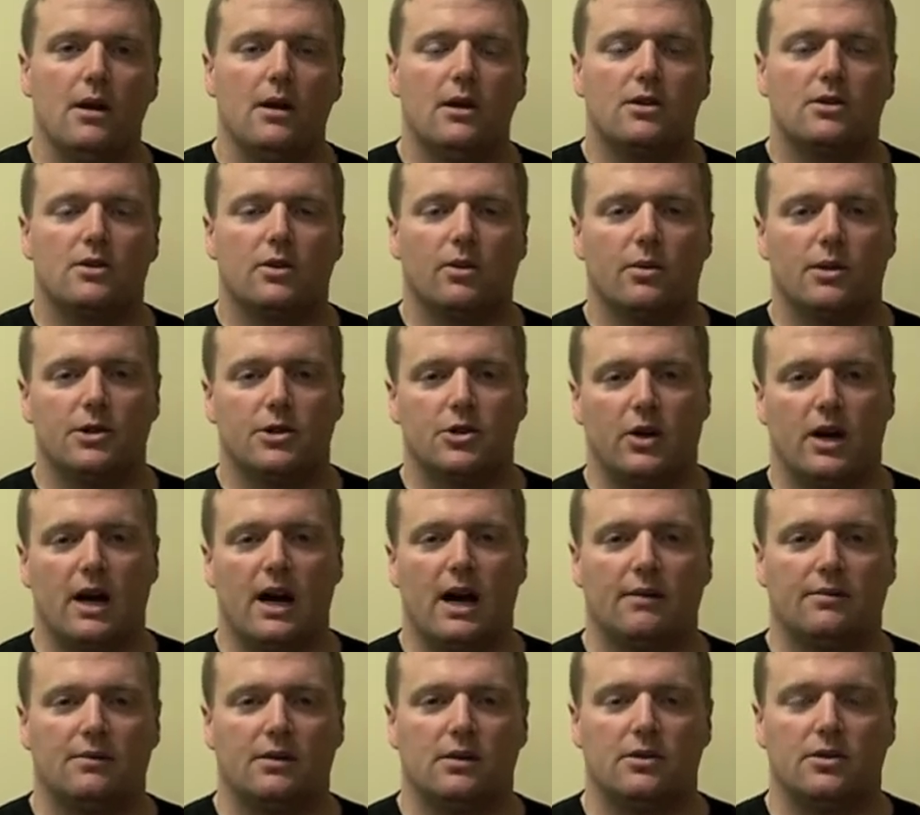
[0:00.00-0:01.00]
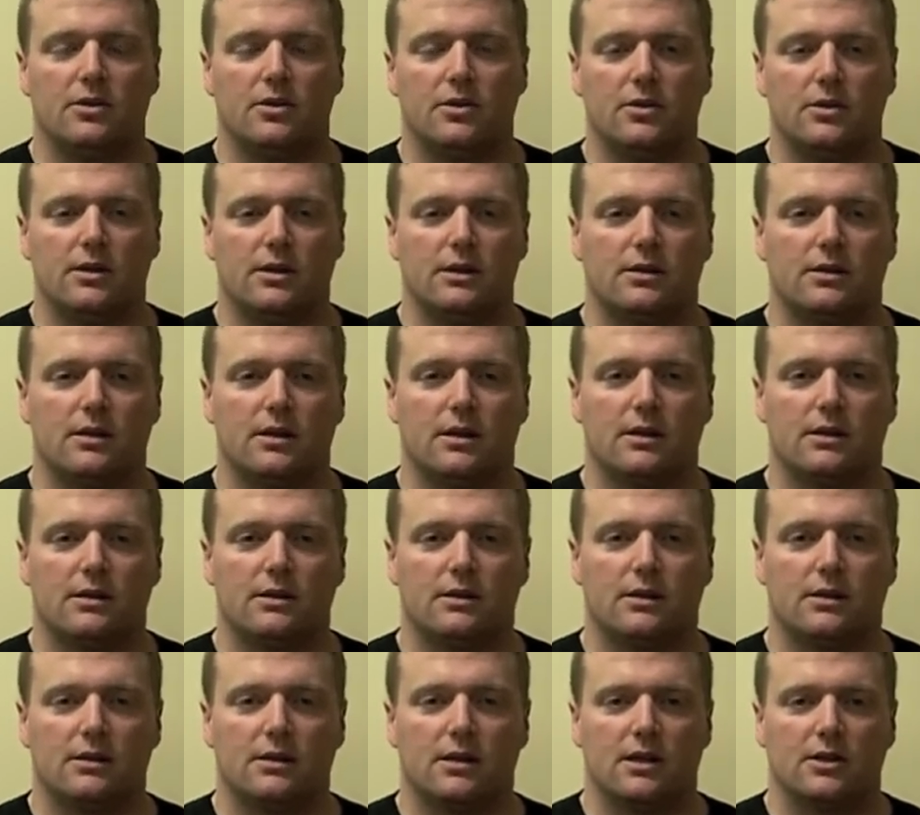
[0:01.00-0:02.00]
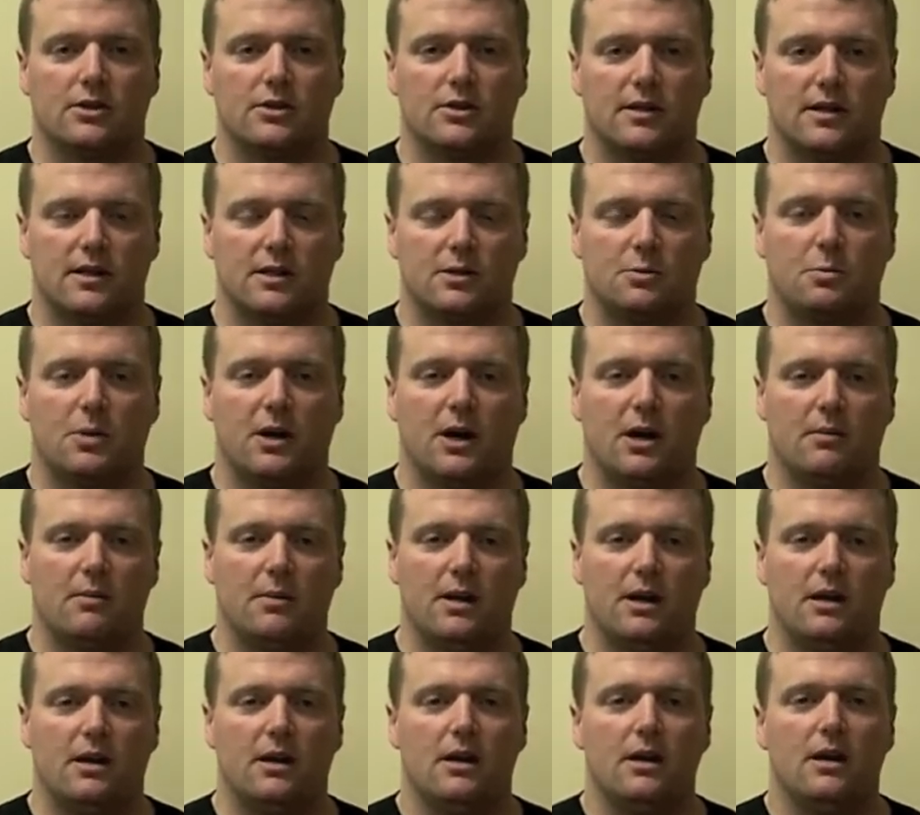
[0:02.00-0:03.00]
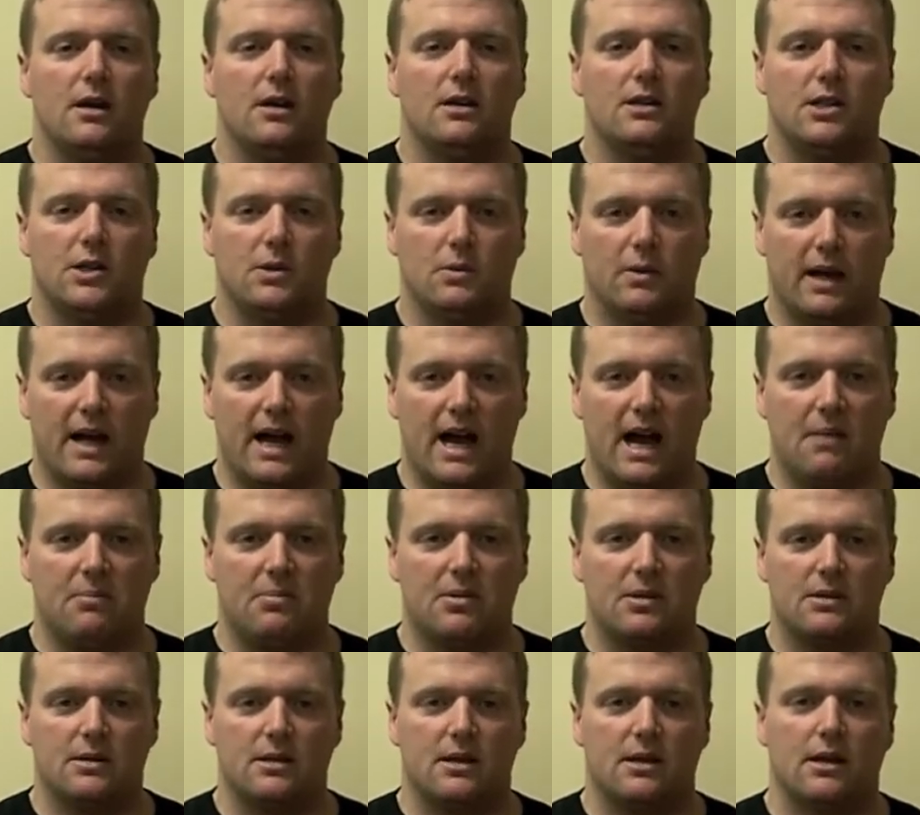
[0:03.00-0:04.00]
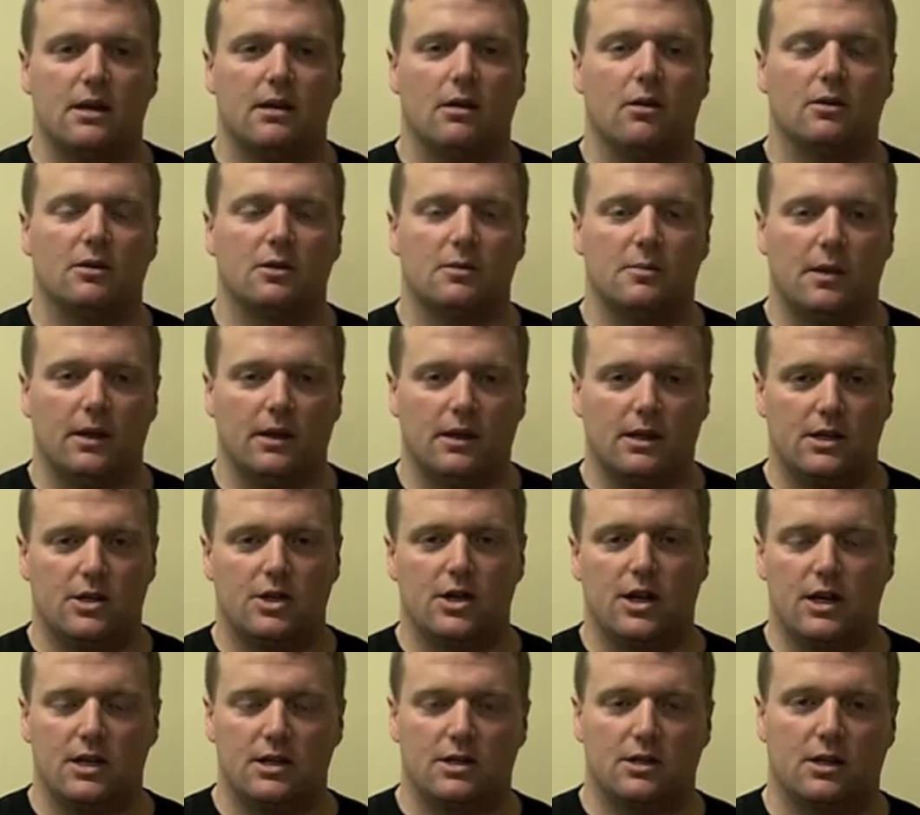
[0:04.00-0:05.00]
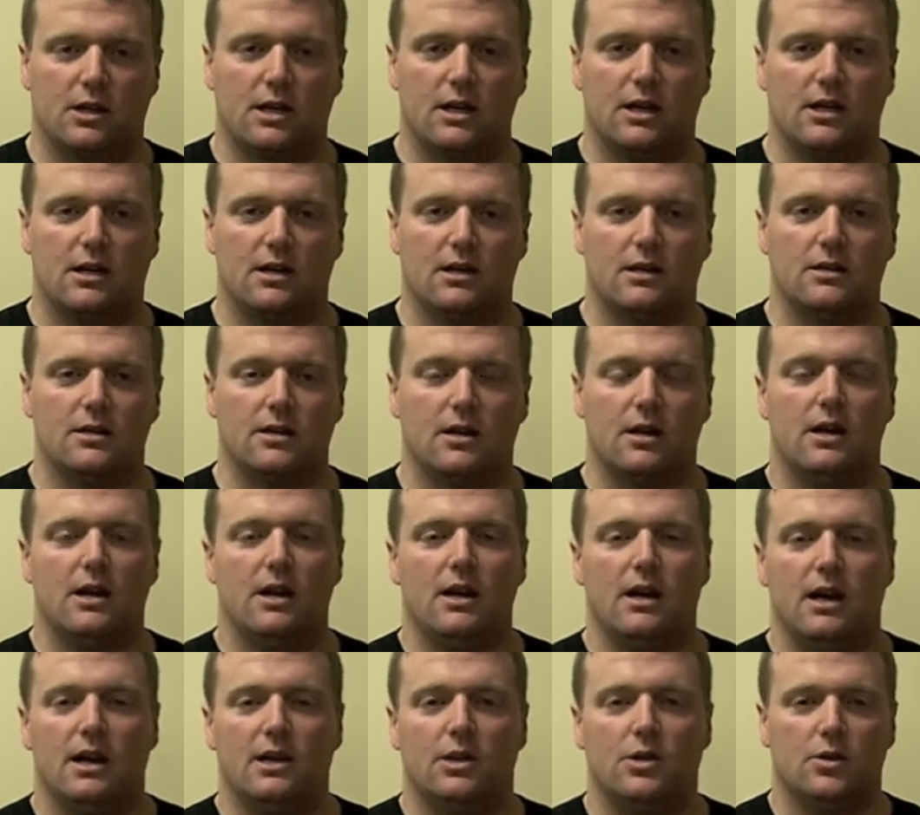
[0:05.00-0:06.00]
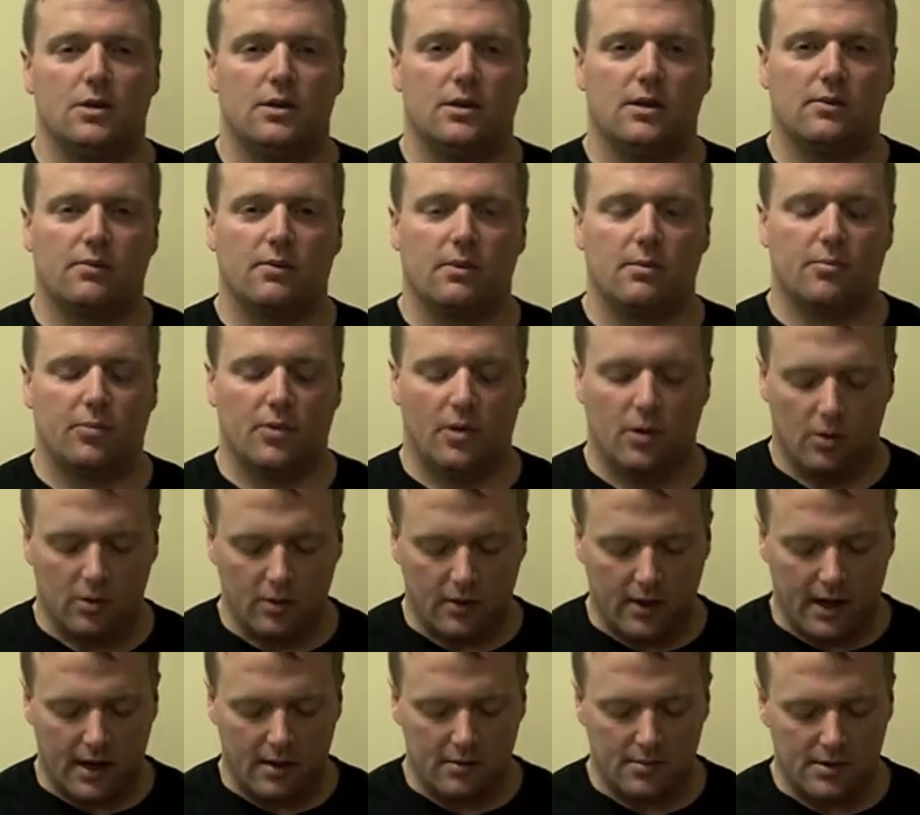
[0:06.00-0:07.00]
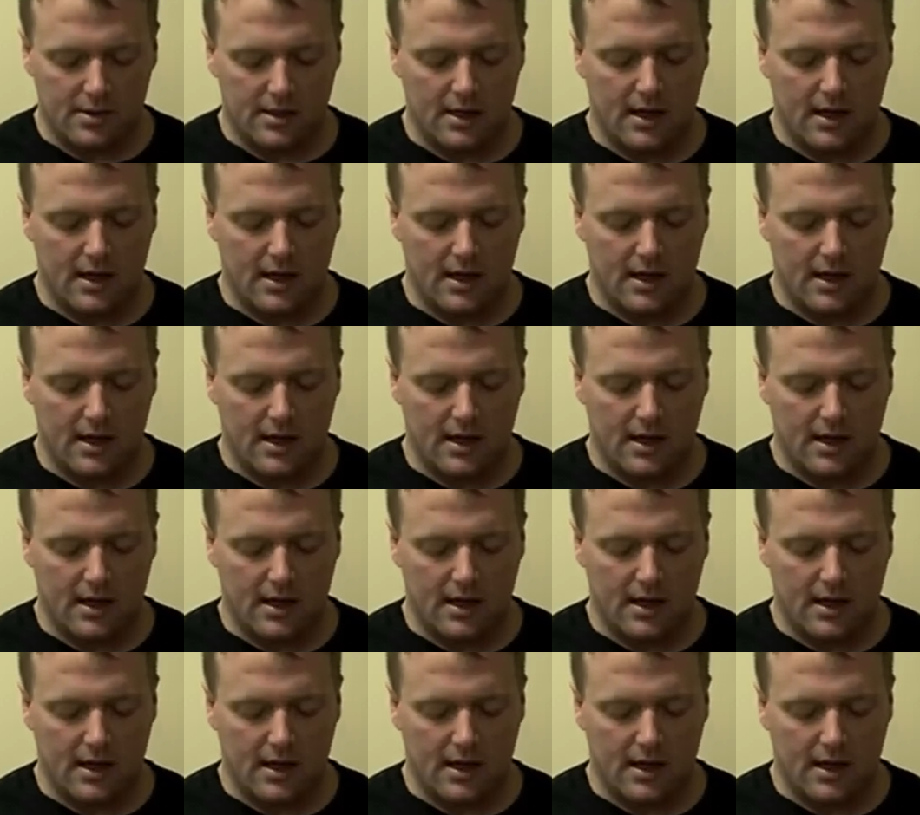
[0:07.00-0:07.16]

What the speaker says: So what you have to do is essentially experiment, see what happens, and then ultimately change the kids into a different programs.